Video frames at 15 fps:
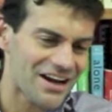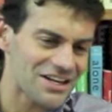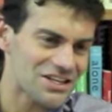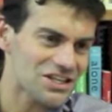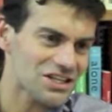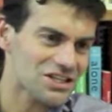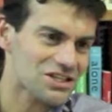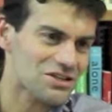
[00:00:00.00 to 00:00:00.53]
And
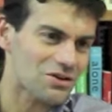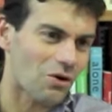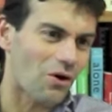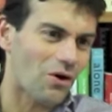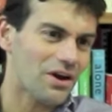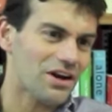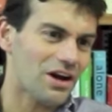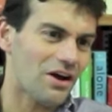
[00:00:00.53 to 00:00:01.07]
I just
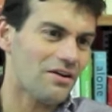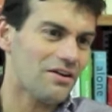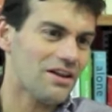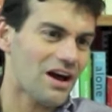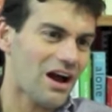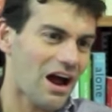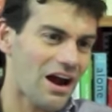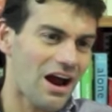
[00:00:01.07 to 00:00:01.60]
thought, you know,
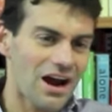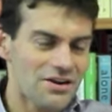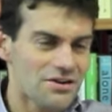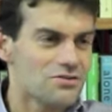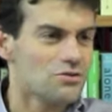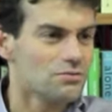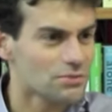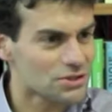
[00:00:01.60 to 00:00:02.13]

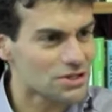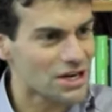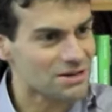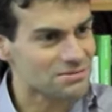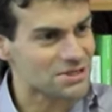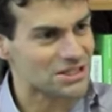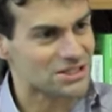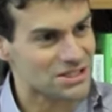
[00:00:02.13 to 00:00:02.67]
under normal
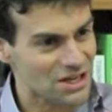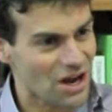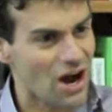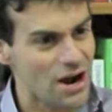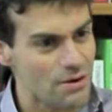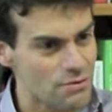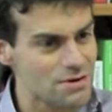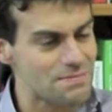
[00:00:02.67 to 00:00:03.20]
circumstances,
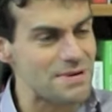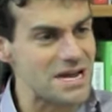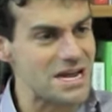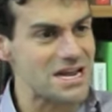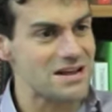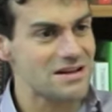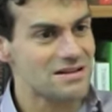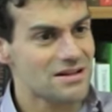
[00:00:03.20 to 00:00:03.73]
I would
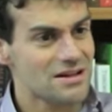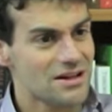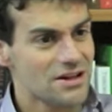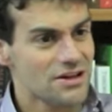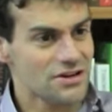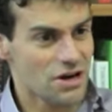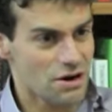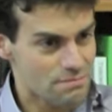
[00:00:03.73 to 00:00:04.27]
be,
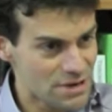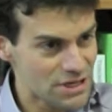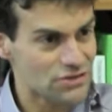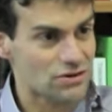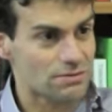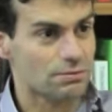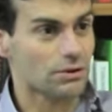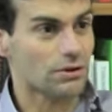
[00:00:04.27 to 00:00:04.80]
you know,
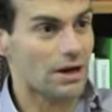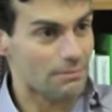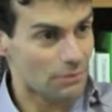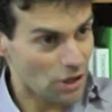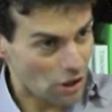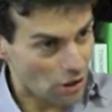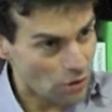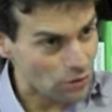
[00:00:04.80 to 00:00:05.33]
miserable.
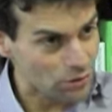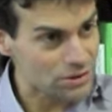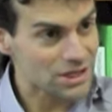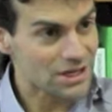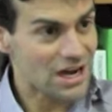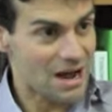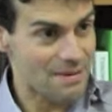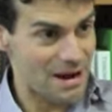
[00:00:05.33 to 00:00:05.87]
I'm
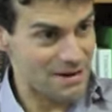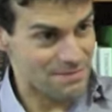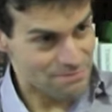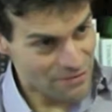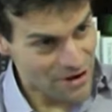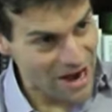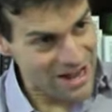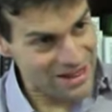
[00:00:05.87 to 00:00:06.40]
cold, I'm out
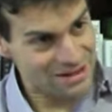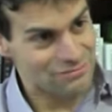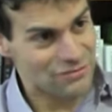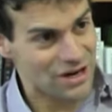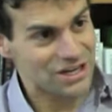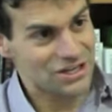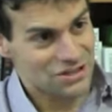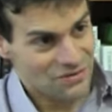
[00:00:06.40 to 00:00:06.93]
of breath,
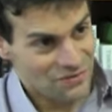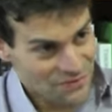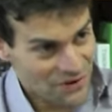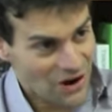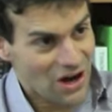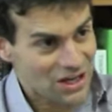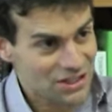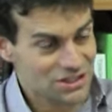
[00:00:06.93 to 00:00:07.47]
I'm running too
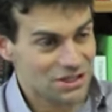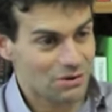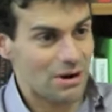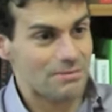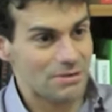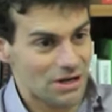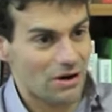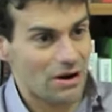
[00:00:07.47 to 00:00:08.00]
fast,
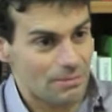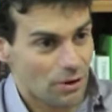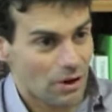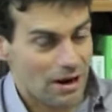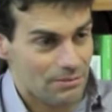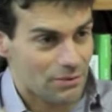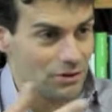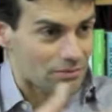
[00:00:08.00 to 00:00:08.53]
so I'm
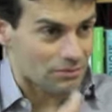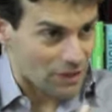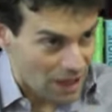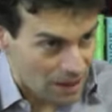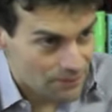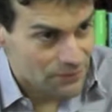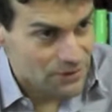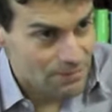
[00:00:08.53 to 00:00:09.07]
not
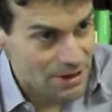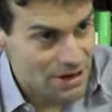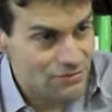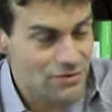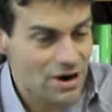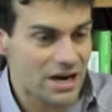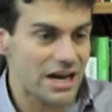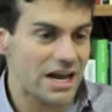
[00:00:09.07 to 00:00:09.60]

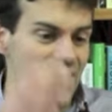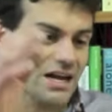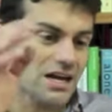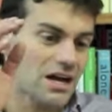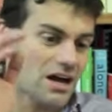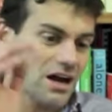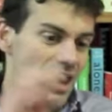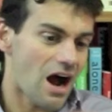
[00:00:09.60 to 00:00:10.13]
comfortably
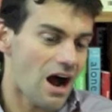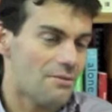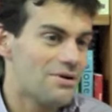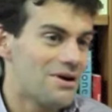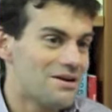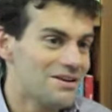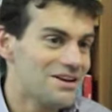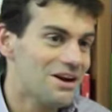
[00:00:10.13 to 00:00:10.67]
running.
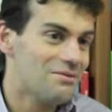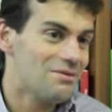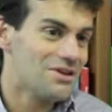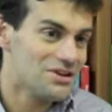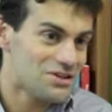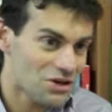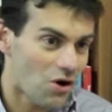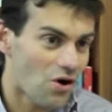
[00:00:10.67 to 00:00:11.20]
I'm, you know,
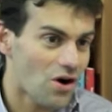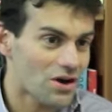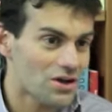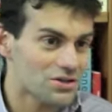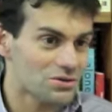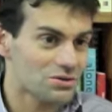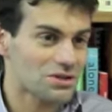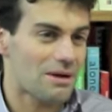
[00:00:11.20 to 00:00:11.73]
with a
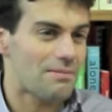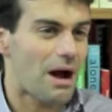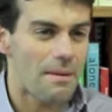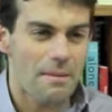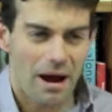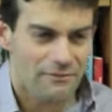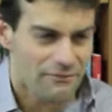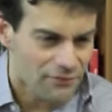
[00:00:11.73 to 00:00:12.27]
dog who's also,
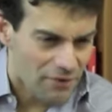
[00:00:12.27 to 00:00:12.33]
